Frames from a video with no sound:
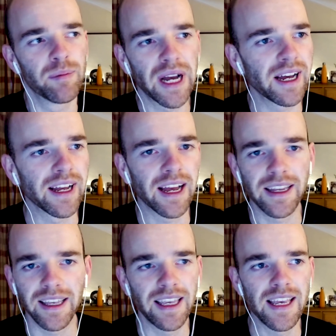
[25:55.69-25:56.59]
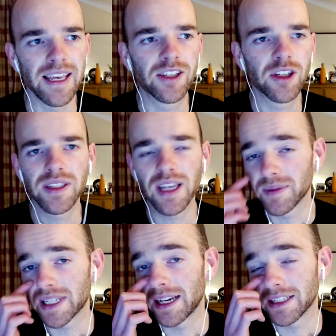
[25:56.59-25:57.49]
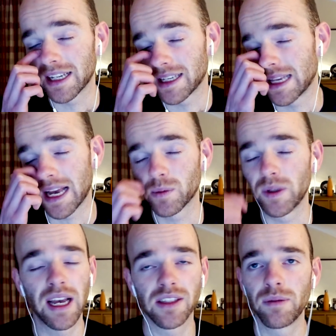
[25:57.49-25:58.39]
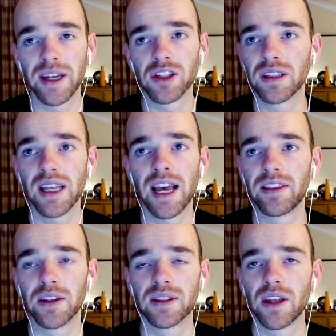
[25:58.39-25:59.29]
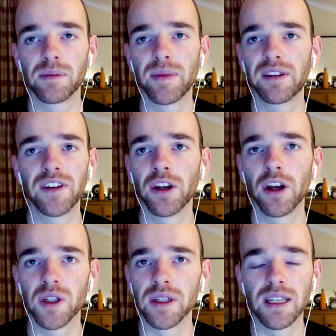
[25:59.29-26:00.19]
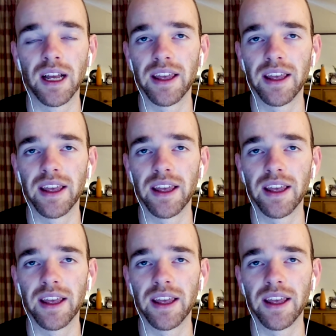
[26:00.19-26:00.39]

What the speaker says: But it just comes down to, as you mentioned there, those midfield options.